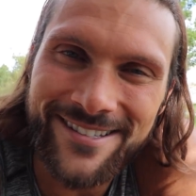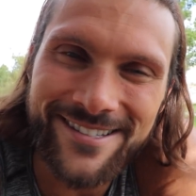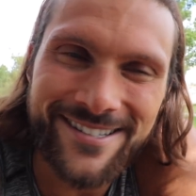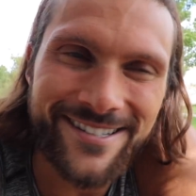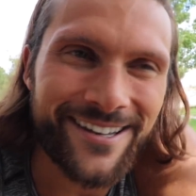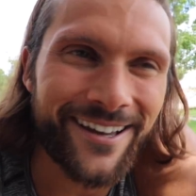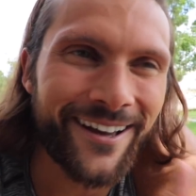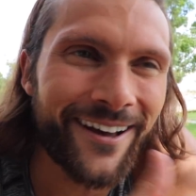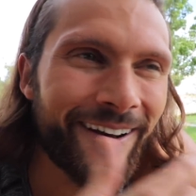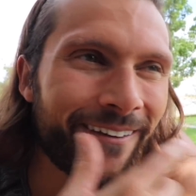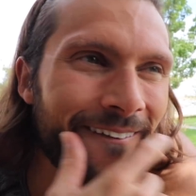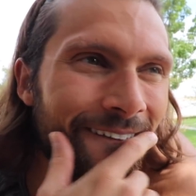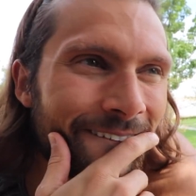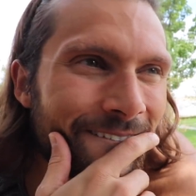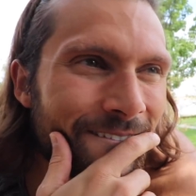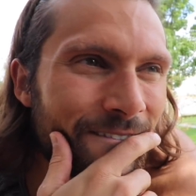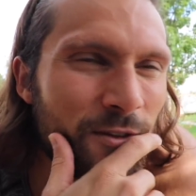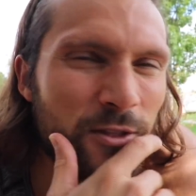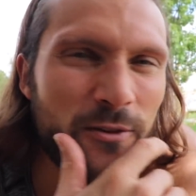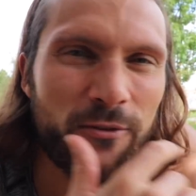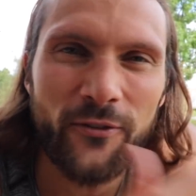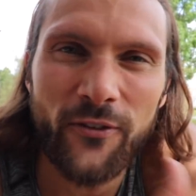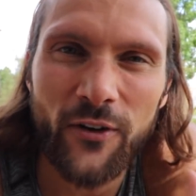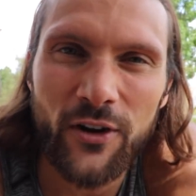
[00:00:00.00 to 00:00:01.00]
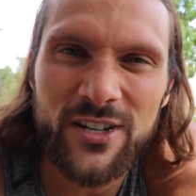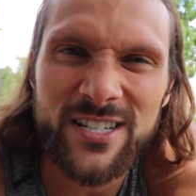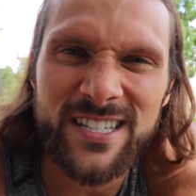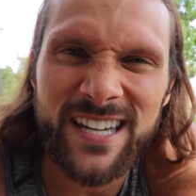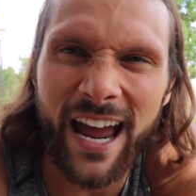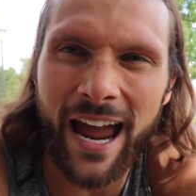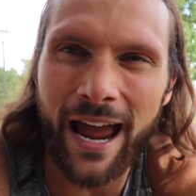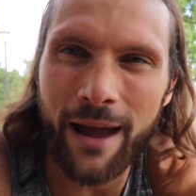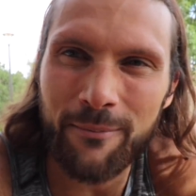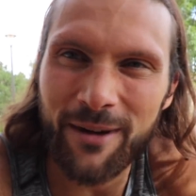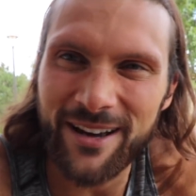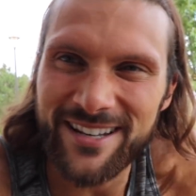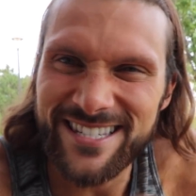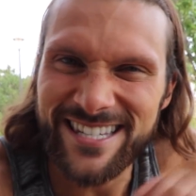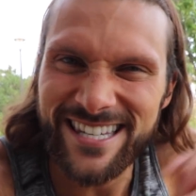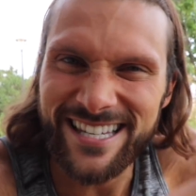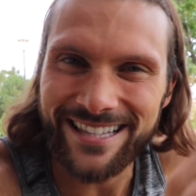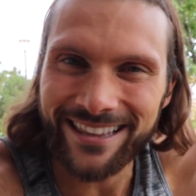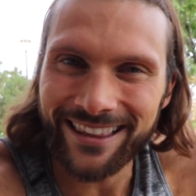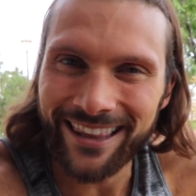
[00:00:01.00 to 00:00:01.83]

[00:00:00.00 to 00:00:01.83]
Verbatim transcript: So for the first time I see